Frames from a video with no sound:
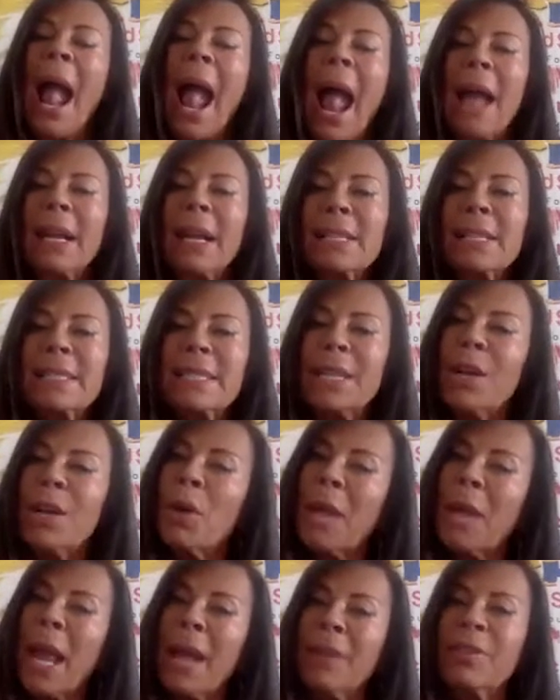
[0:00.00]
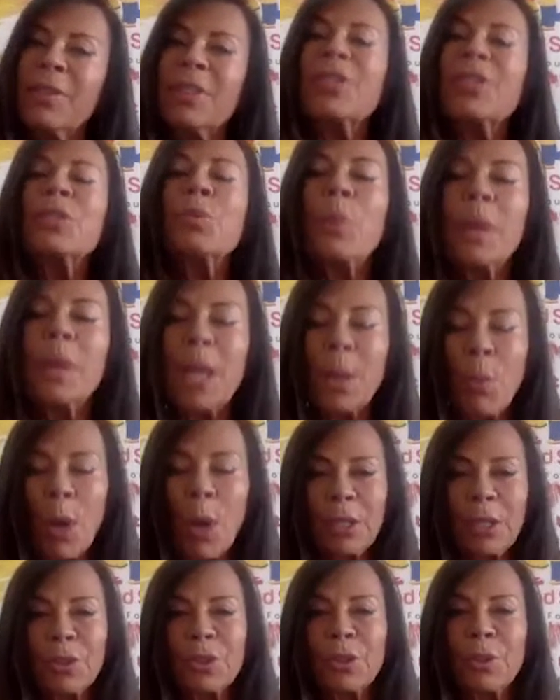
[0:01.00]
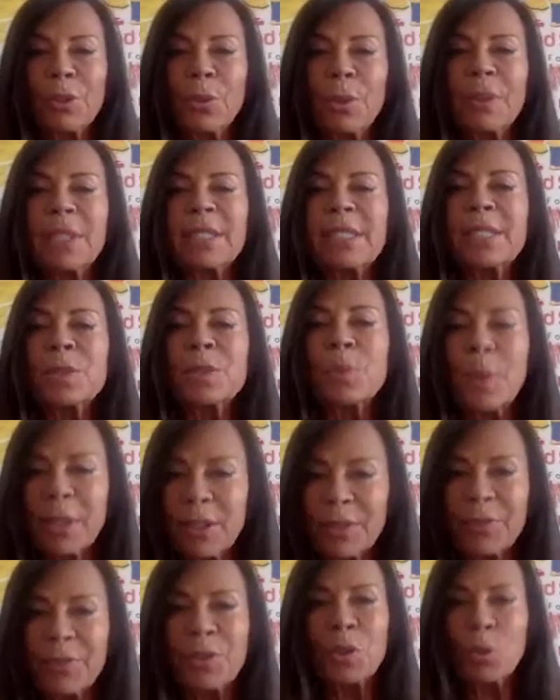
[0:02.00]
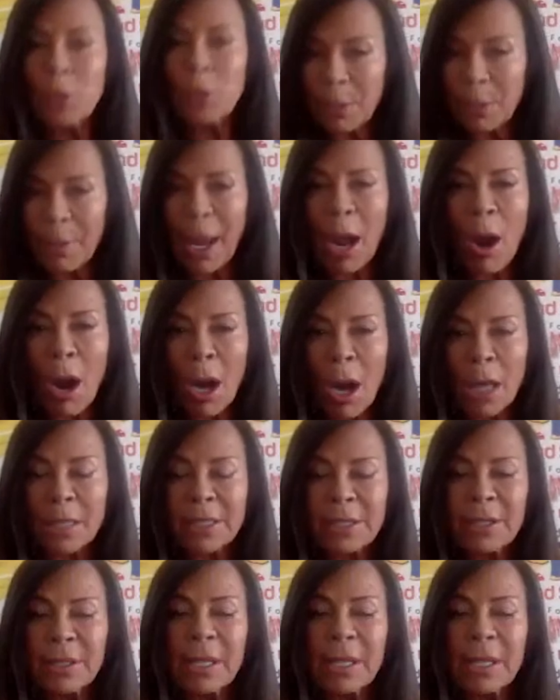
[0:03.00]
And I said, okay, this is what I want to do. And this is what's fueling my heart.